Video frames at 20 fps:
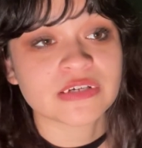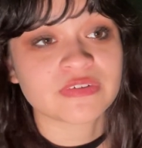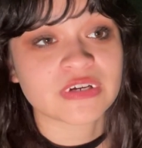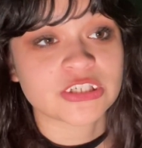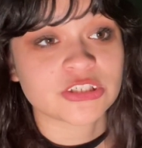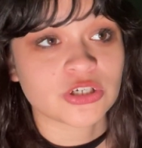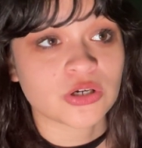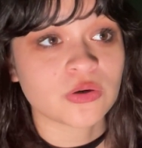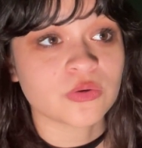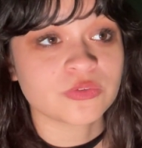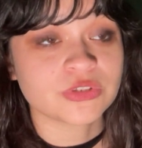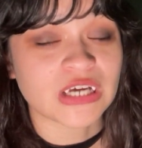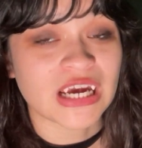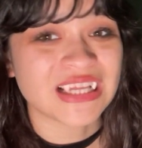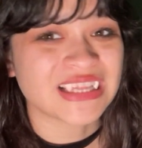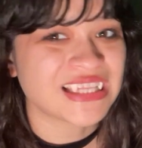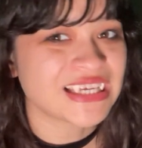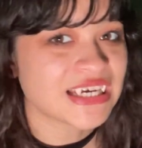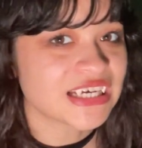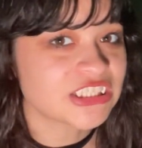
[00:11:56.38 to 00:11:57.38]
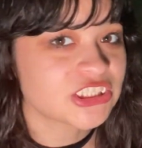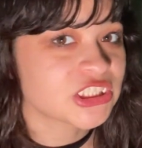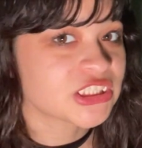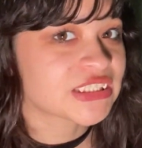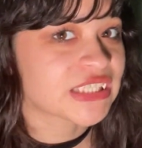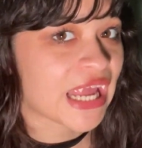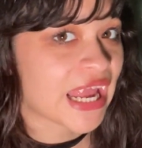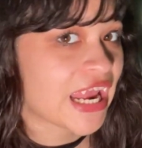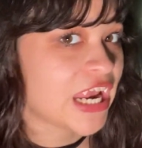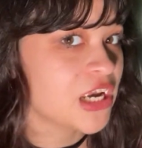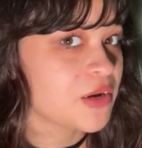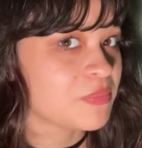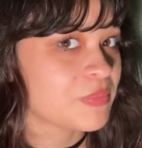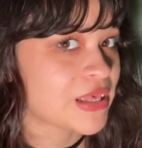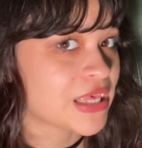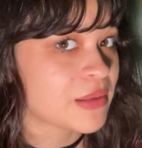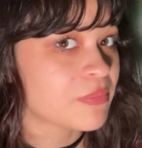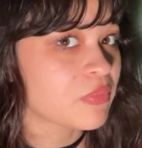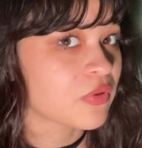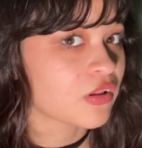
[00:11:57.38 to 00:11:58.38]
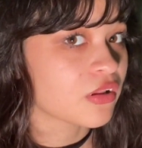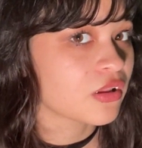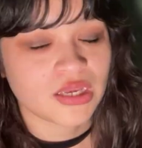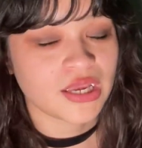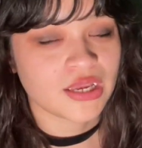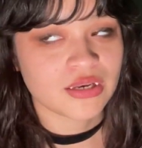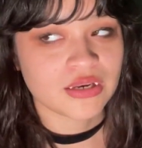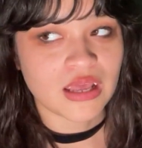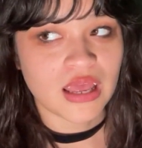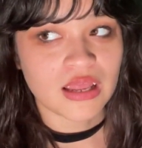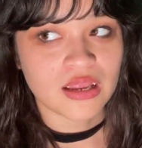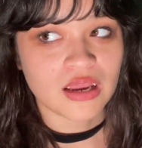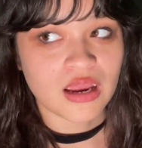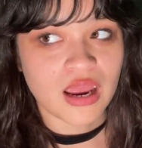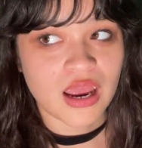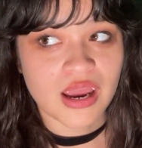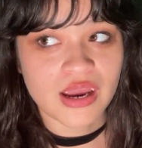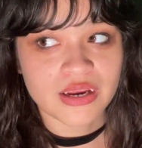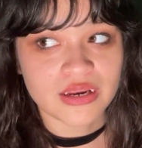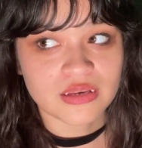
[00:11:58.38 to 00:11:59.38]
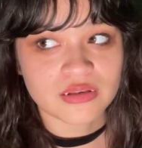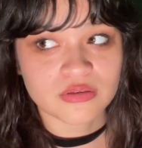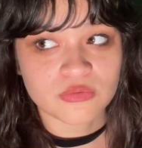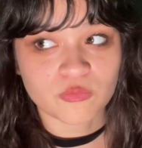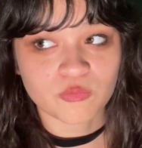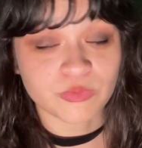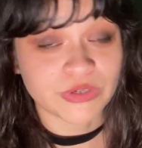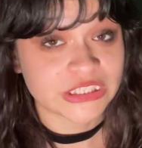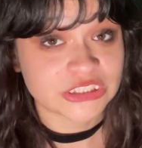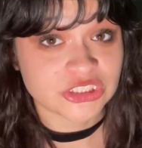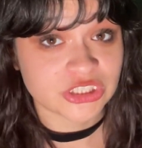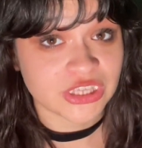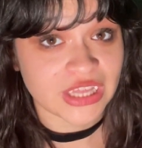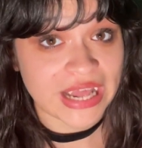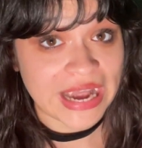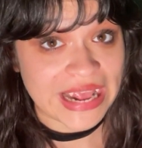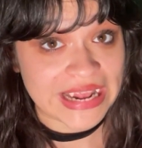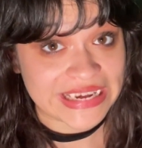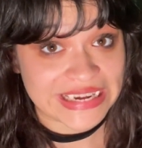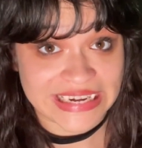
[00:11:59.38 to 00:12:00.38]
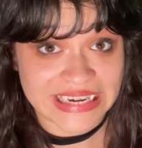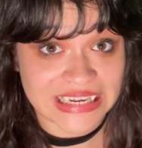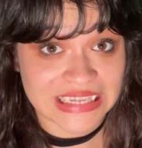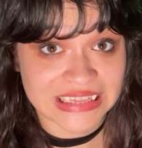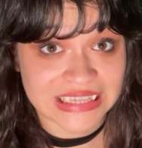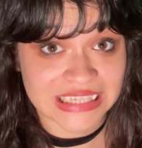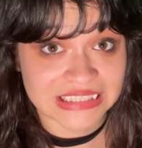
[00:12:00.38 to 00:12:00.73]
I don't, I think I just hate people. And I wish that I didn't.